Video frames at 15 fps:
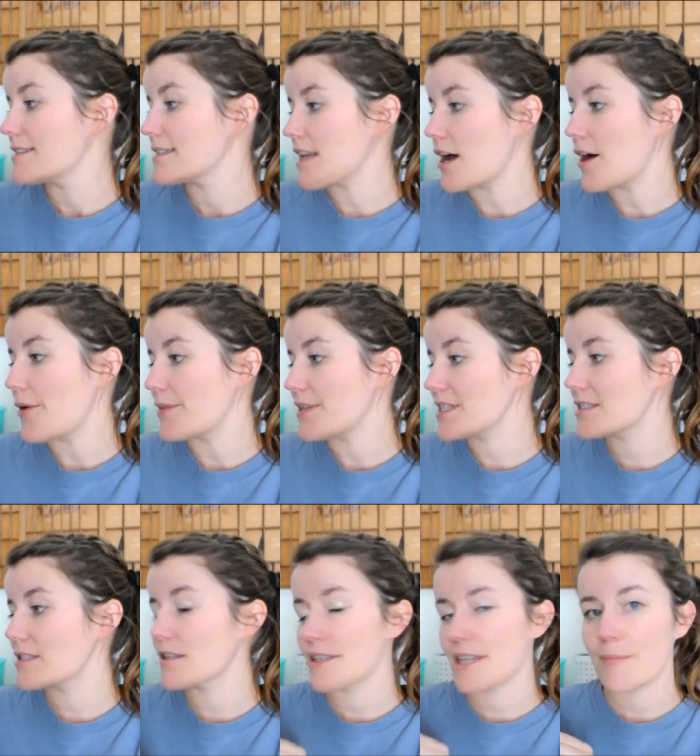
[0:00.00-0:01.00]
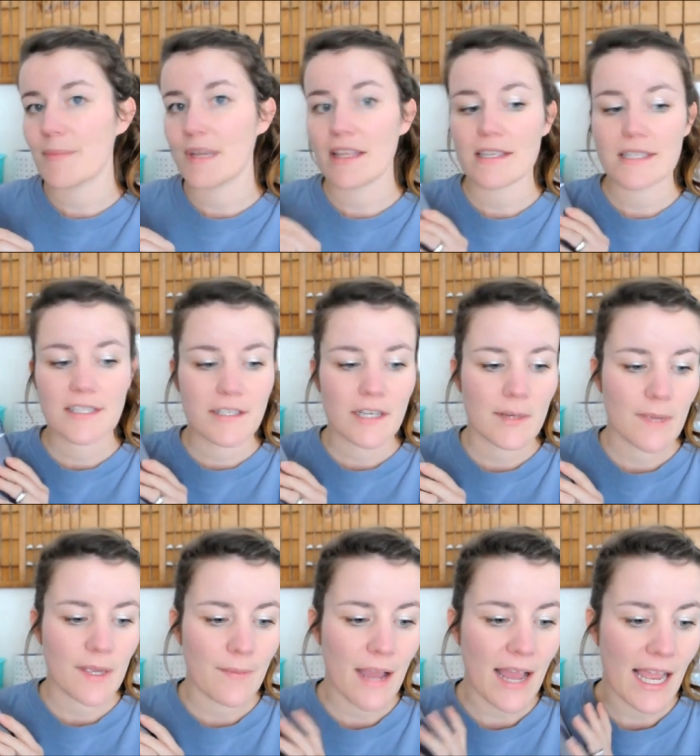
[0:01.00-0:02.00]
So this is going to take me, this is going to
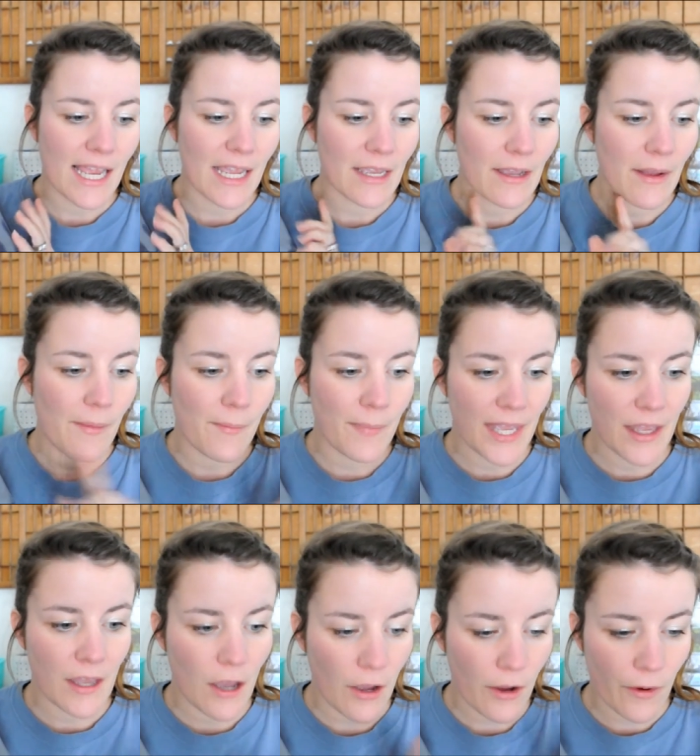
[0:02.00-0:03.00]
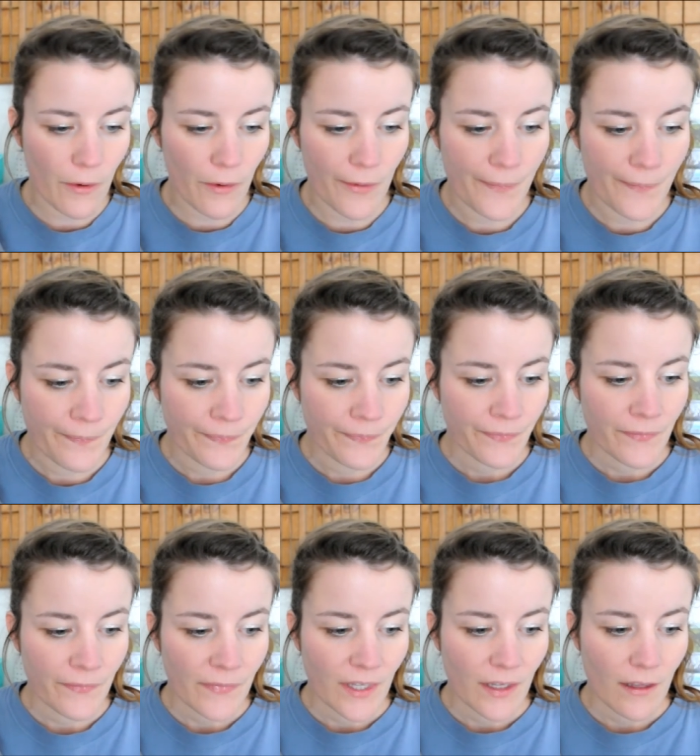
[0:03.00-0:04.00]
be my bingo
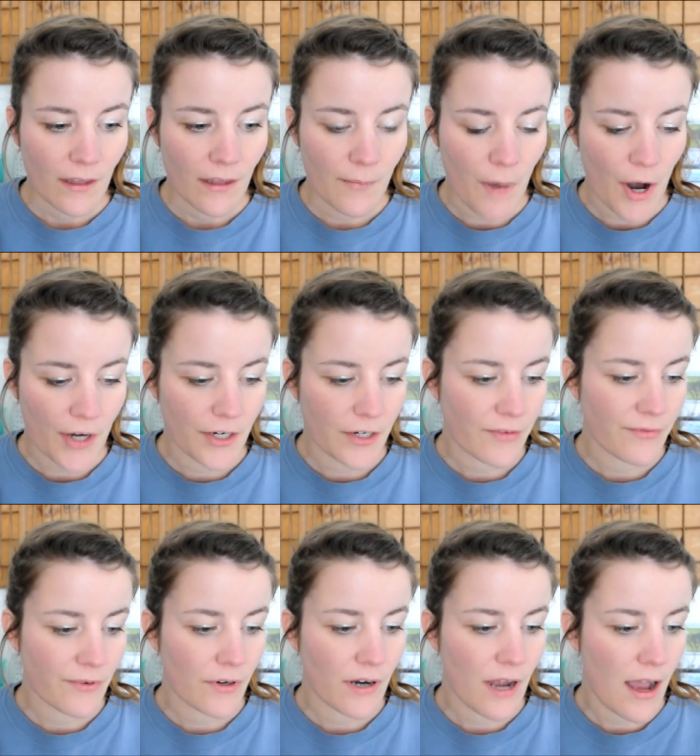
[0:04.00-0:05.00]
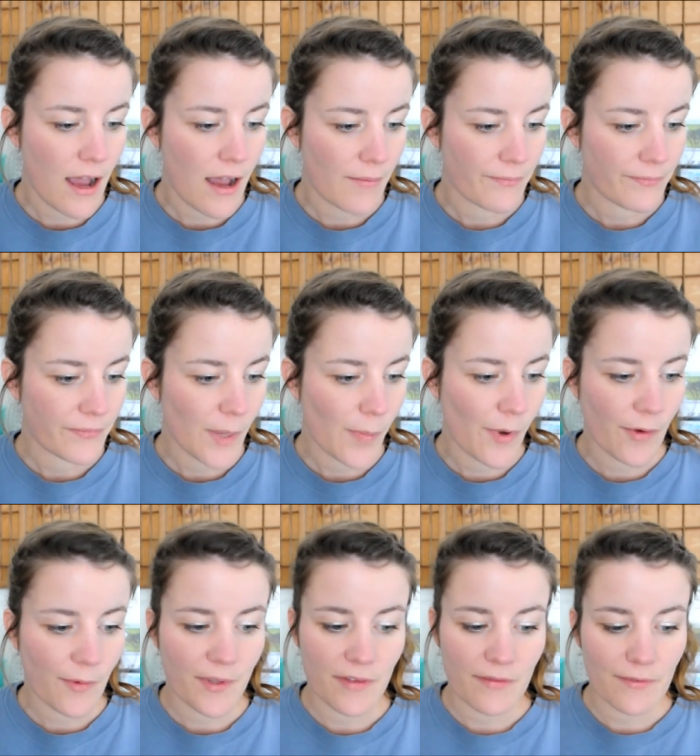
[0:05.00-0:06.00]
marker for um, a
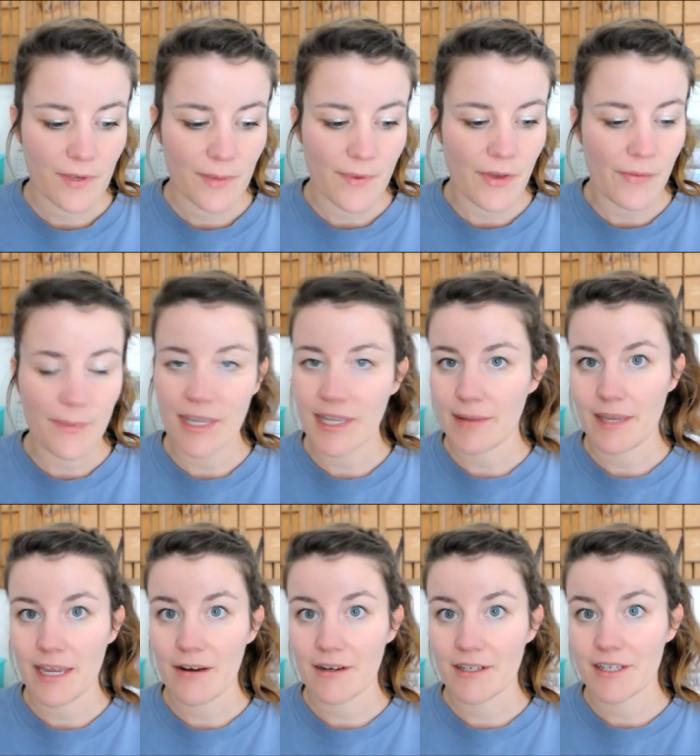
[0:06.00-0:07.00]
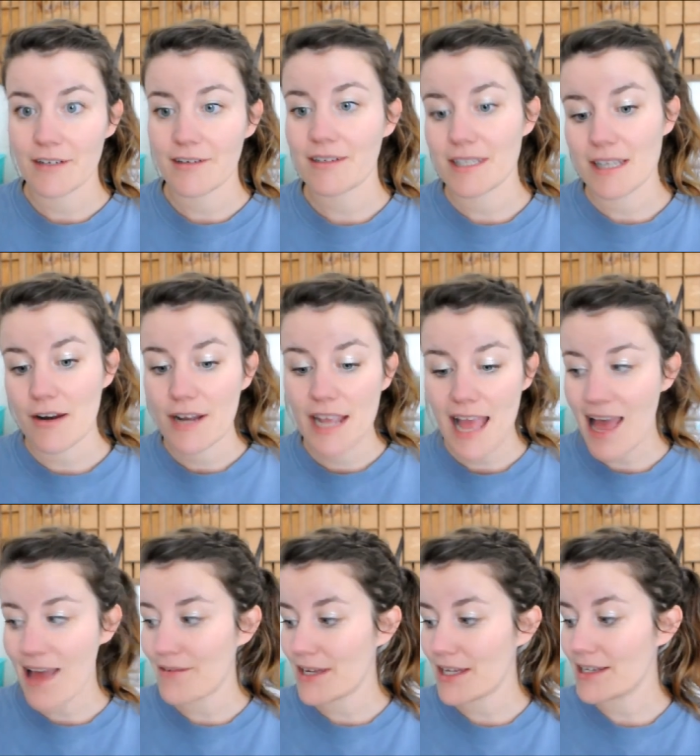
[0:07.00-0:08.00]
book with a female main character because I already
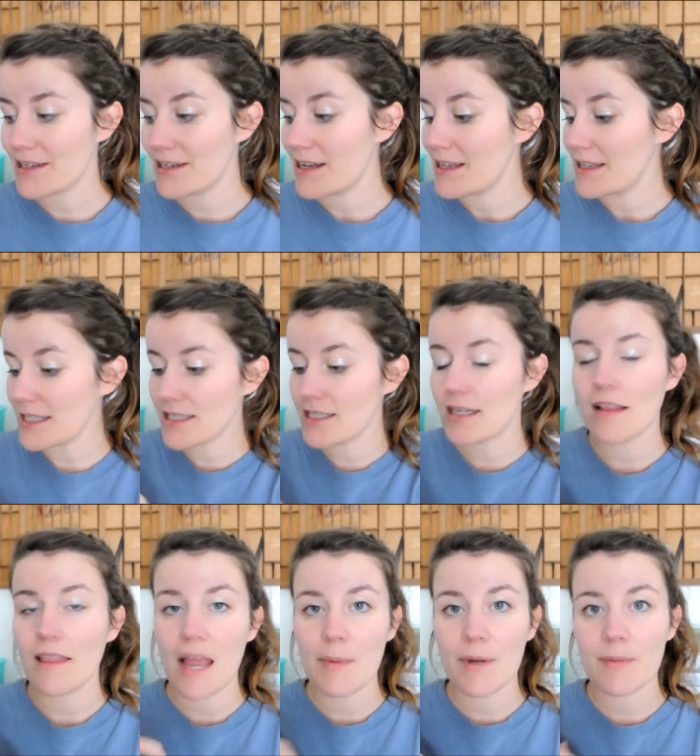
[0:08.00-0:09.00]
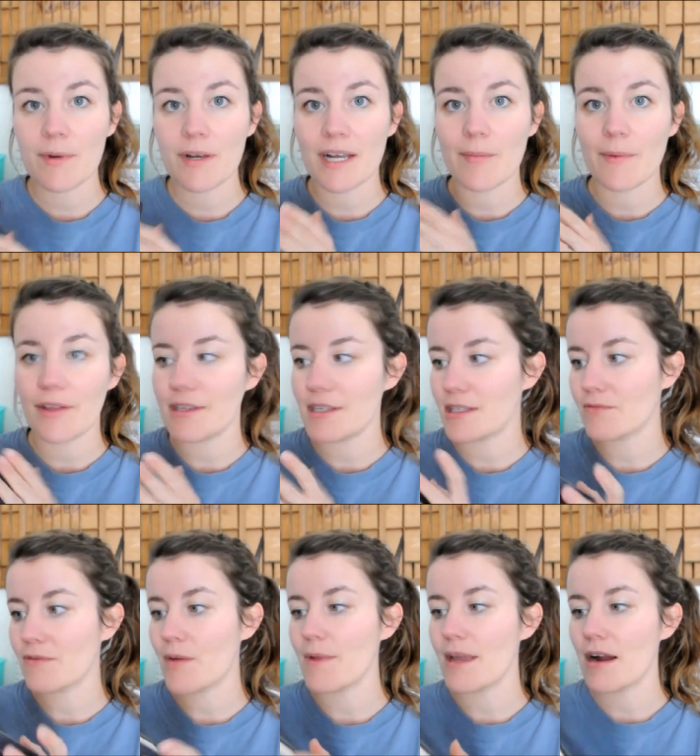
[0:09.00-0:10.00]
have it. This isn't a library book. I bought this
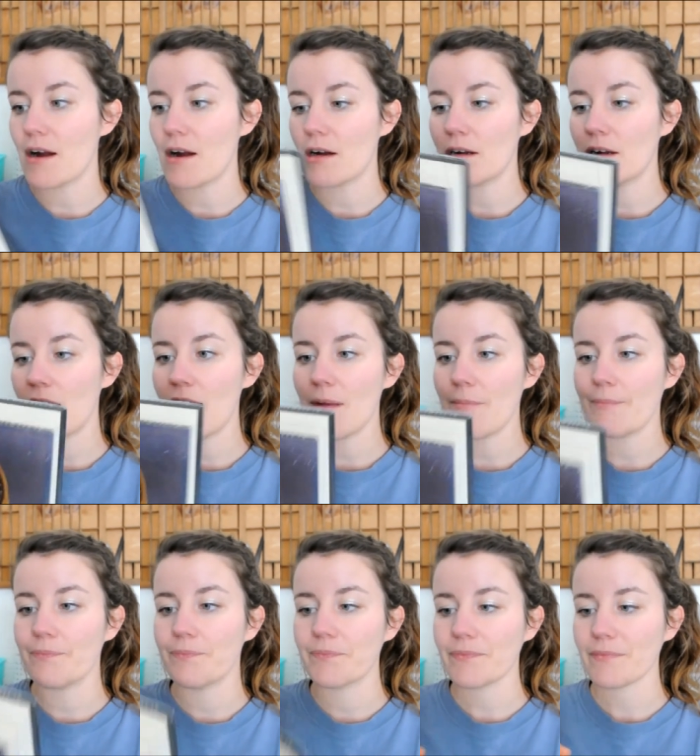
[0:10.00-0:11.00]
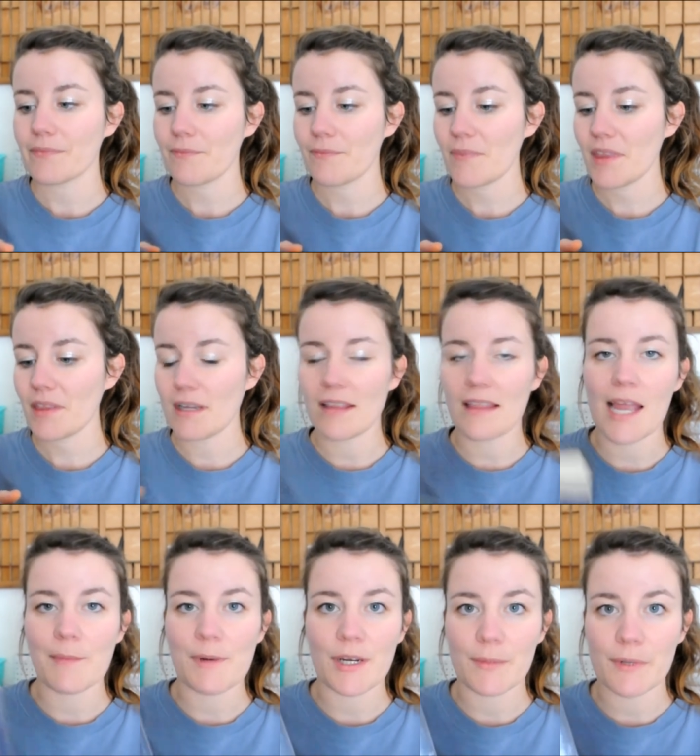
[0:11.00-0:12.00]
from our um, a
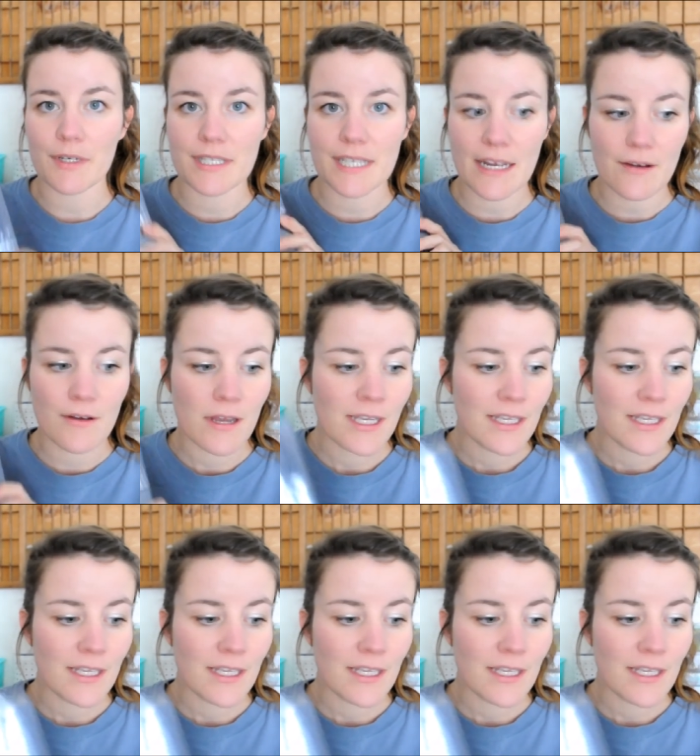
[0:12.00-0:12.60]
library book sale.